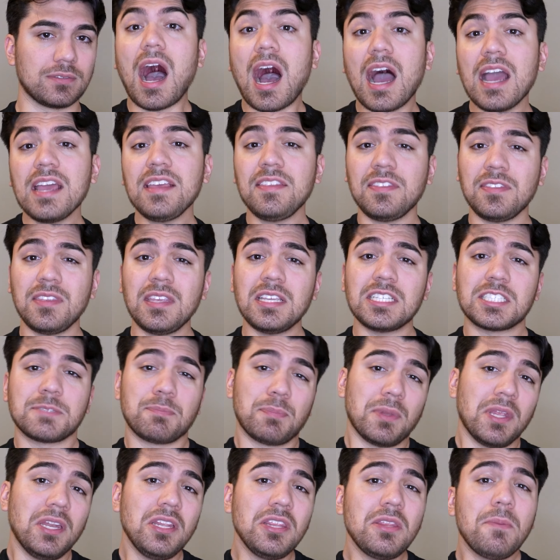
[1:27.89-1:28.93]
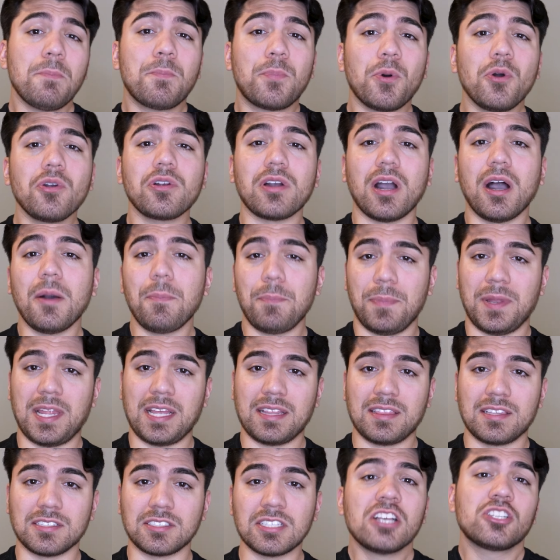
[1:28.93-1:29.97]
I think splitting the book up like
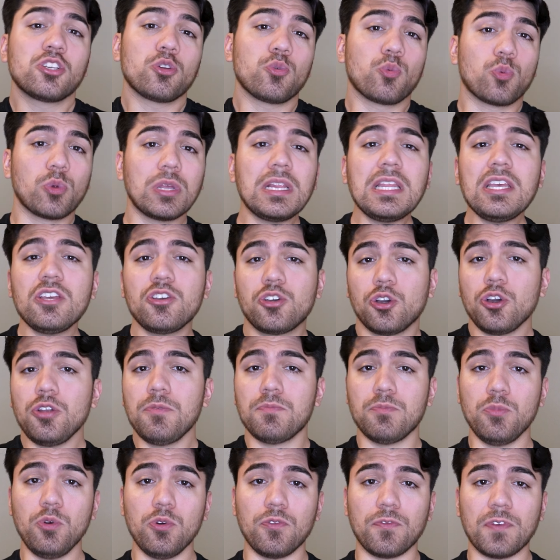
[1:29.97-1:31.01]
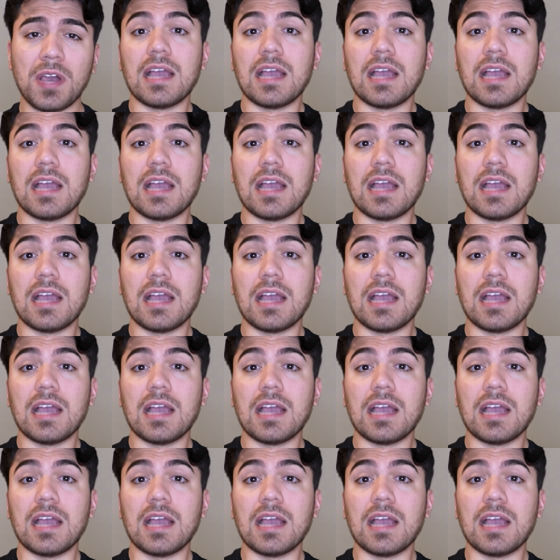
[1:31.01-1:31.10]
this is a really good move,